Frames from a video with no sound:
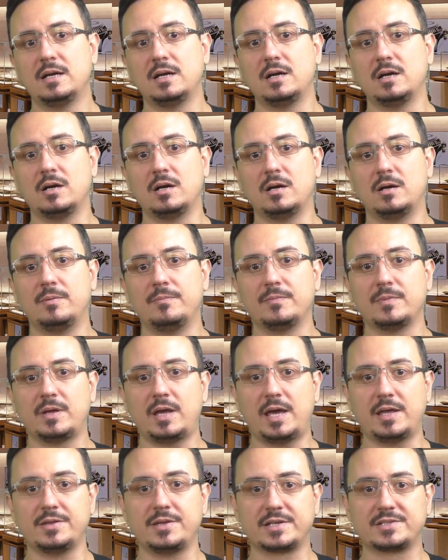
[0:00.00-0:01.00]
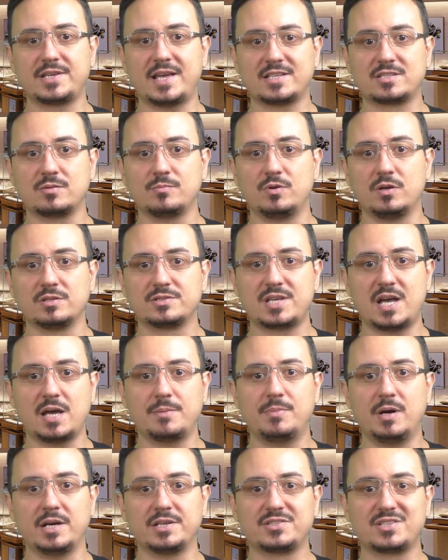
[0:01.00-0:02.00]
and accessible
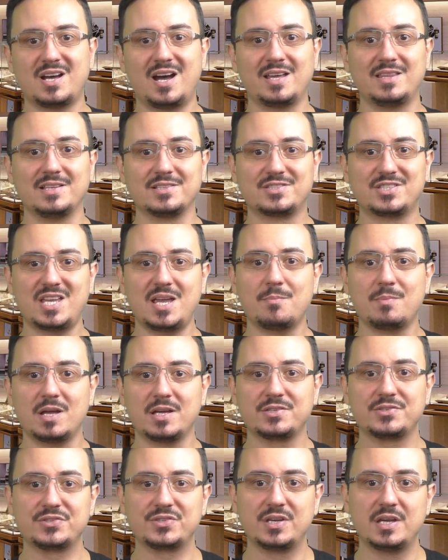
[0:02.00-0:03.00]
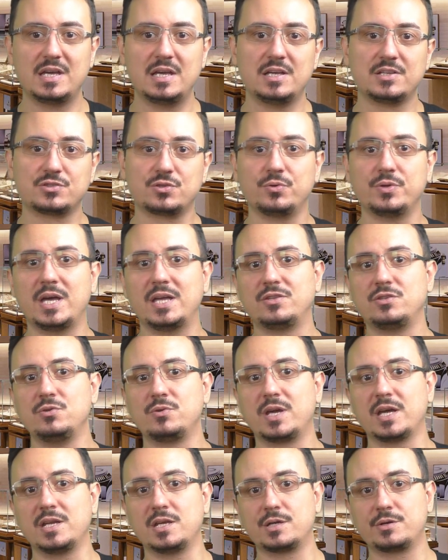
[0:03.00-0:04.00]
side by side and seamless, so that you
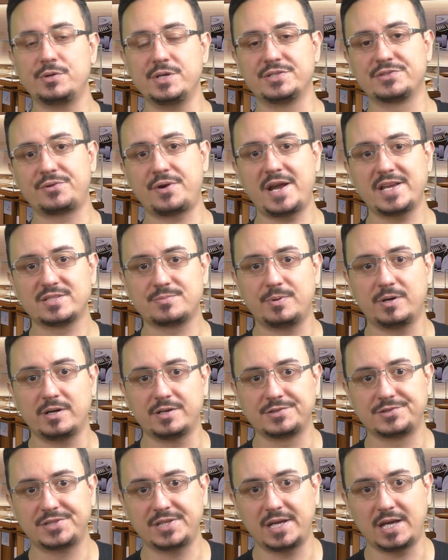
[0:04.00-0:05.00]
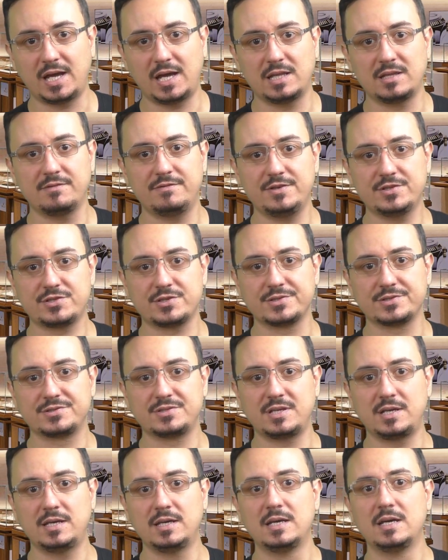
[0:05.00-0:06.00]
can increase transparency and
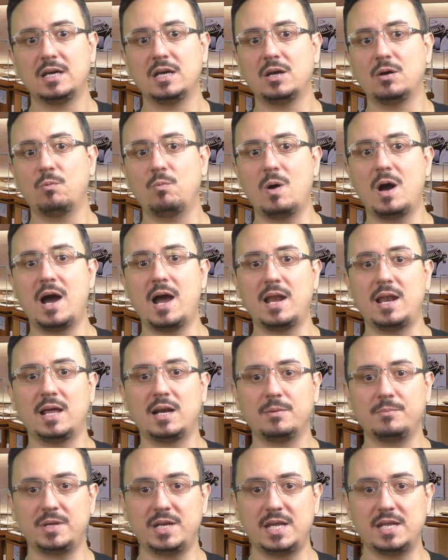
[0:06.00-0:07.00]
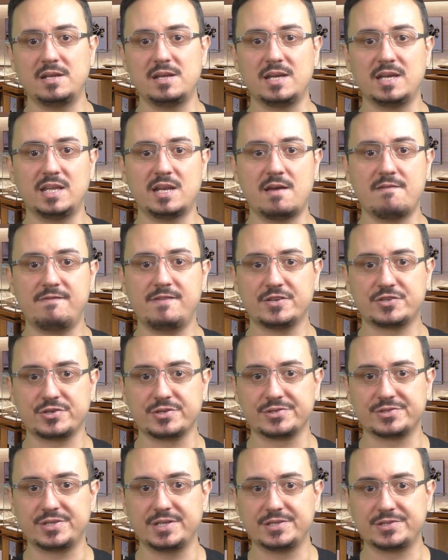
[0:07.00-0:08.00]
efficiency while eliminating
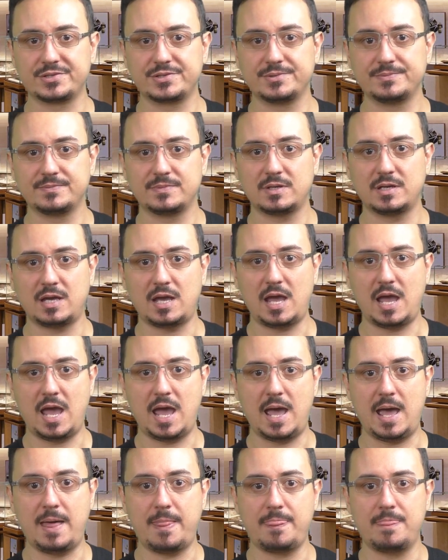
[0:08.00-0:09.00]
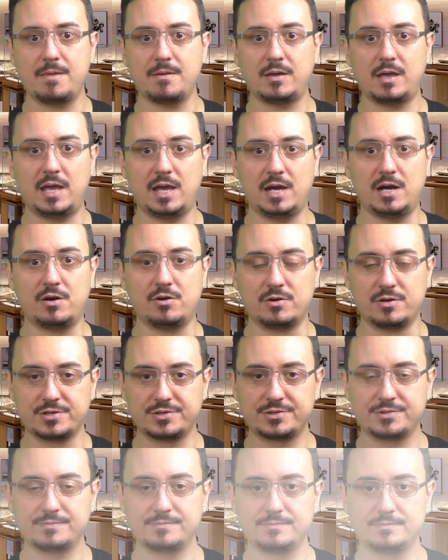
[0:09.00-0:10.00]
inefficiencies and
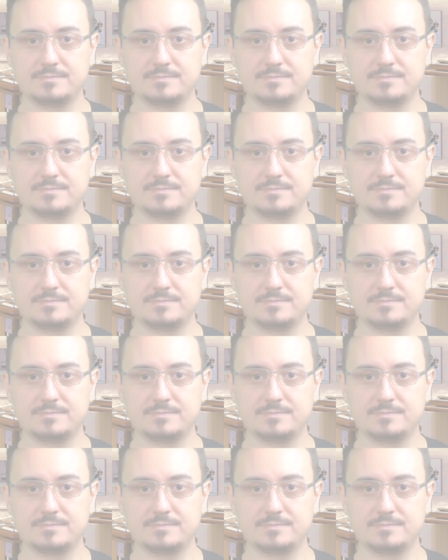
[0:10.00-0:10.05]
errors.